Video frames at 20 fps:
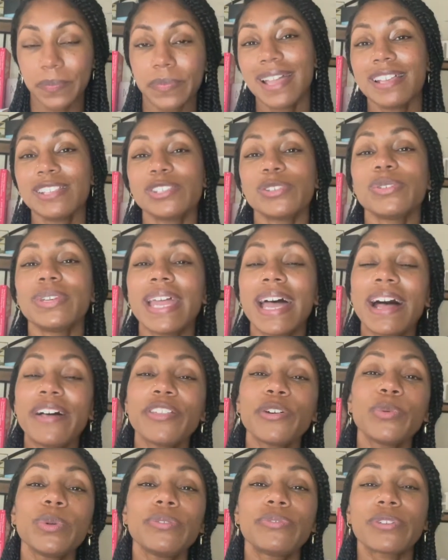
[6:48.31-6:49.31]
So now
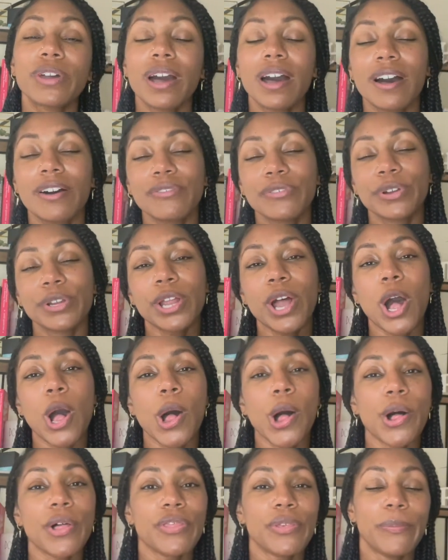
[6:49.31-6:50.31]
that we've covered
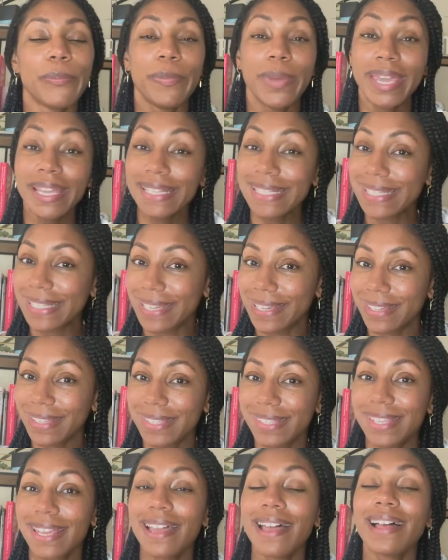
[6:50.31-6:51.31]
all the basics,